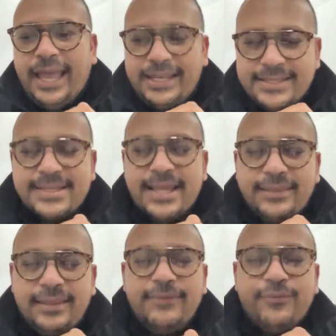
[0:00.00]
And he
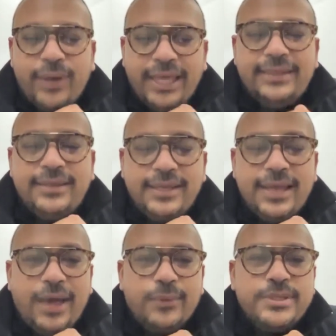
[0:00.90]
sat there for 18
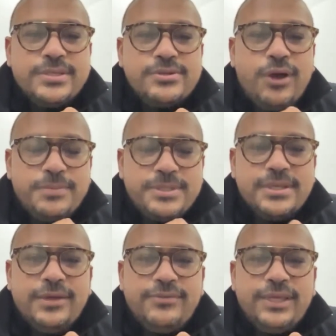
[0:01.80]
hours
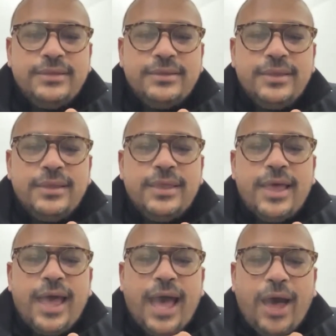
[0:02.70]
observing
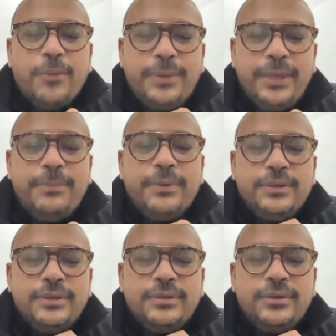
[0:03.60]
how
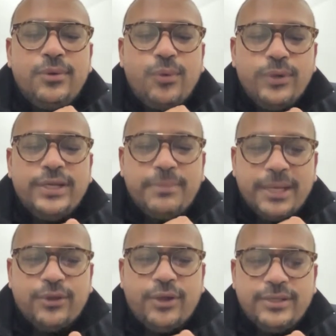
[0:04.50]
people ordered
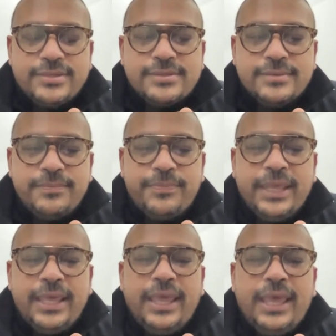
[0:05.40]
McDonald's.
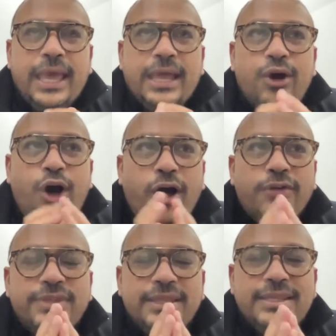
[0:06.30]
And
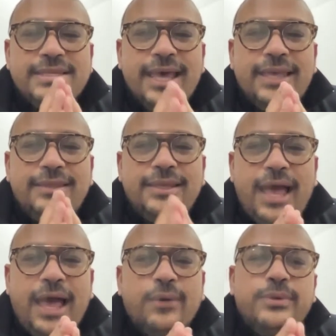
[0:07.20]
after these 18
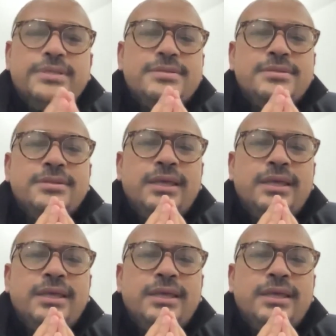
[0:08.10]
hours,